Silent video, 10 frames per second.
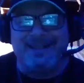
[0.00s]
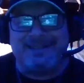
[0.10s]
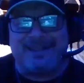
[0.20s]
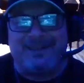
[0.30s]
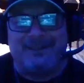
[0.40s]

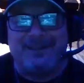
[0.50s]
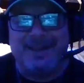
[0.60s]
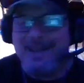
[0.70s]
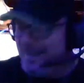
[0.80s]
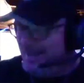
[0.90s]
So
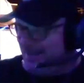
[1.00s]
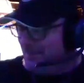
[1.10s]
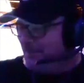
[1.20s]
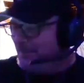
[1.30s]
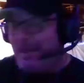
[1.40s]

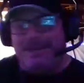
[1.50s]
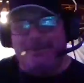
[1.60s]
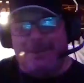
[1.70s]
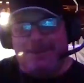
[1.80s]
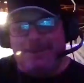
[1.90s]
when
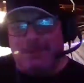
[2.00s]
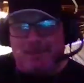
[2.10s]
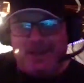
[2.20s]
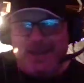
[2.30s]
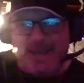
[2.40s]
I
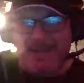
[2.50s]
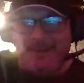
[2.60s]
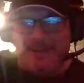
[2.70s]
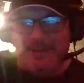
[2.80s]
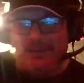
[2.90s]
put my head
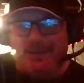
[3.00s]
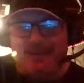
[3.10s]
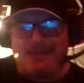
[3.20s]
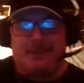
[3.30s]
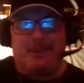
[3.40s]
in there,
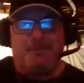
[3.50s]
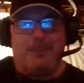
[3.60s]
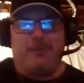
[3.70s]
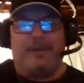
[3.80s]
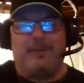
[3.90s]
it started moving.